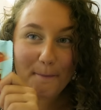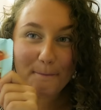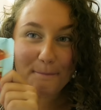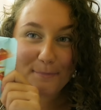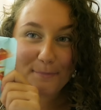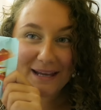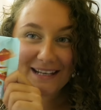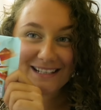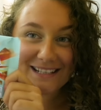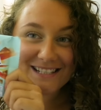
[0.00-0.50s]

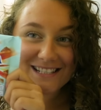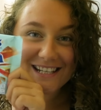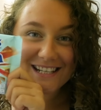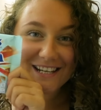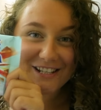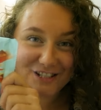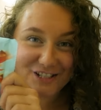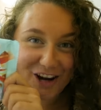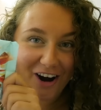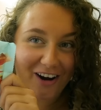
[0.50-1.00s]
Mint
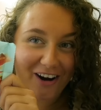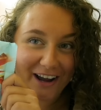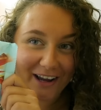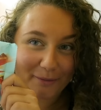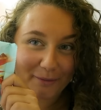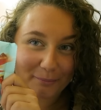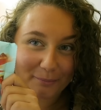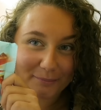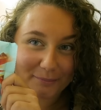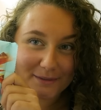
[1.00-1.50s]

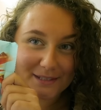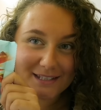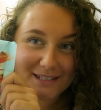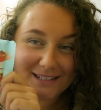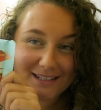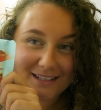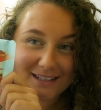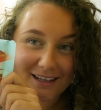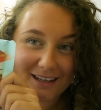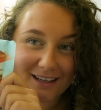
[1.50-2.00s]

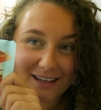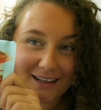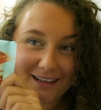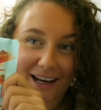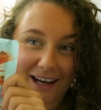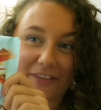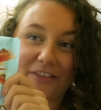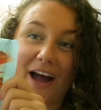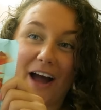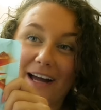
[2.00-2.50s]
Dimes.
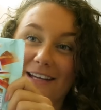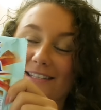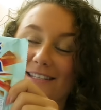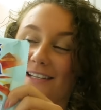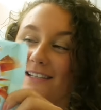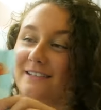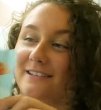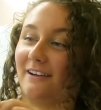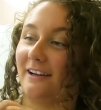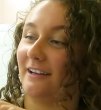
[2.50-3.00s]
Now that is
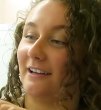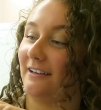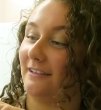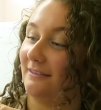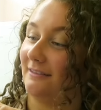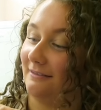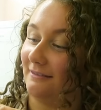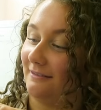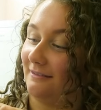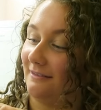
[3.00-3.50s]

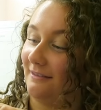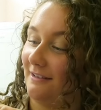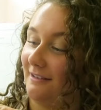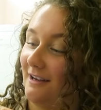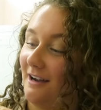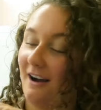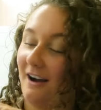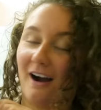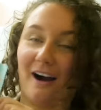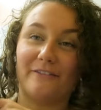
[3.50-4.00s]
exciting.
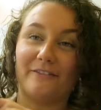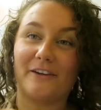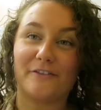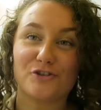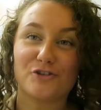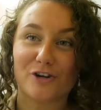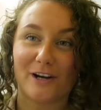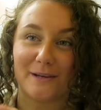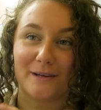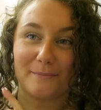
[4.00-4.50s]
I've never
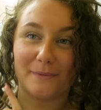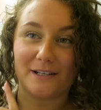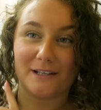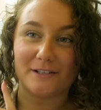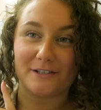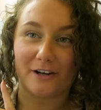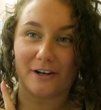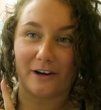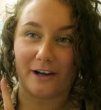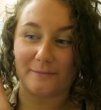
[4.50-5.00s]
tried
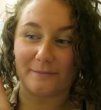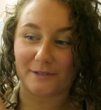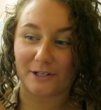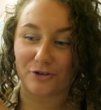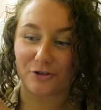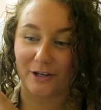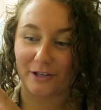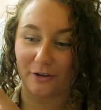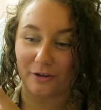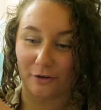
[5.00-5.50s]
Mint Dimes. I
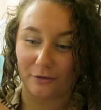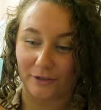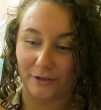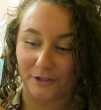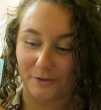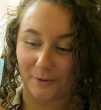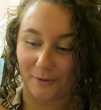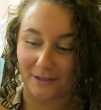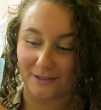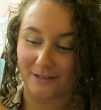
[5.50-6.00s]
tried the
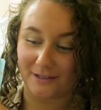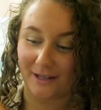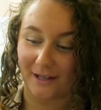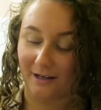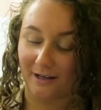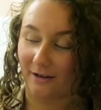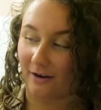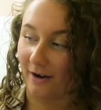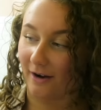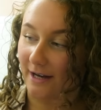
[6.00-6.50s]
orange ones,
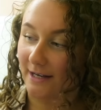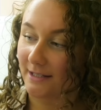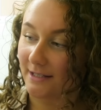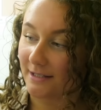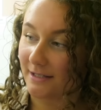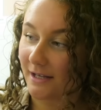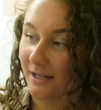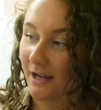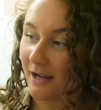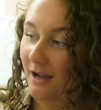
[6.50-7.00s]
they're
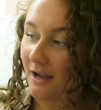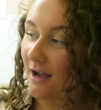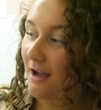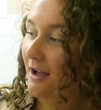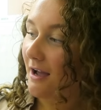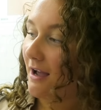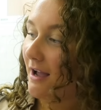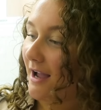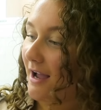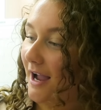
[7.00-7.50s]
nice.
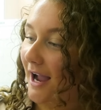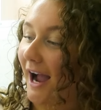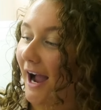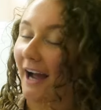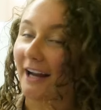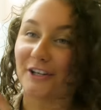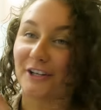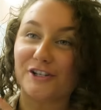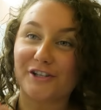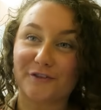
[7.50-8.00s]

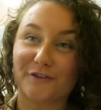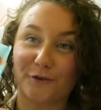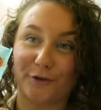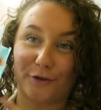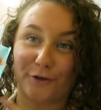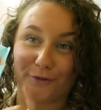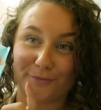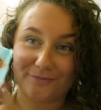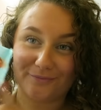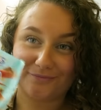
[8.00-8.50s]
And I just
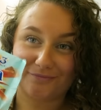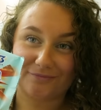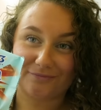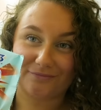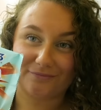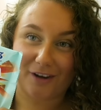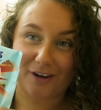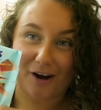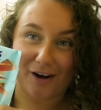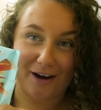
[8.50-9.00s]
thought,
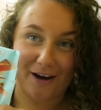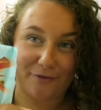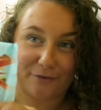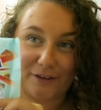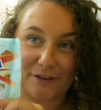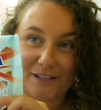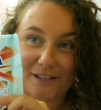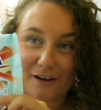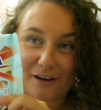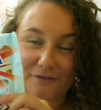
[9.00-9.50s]
I'll have
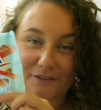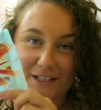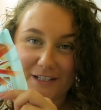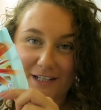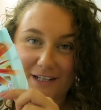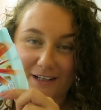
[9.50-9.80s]
this after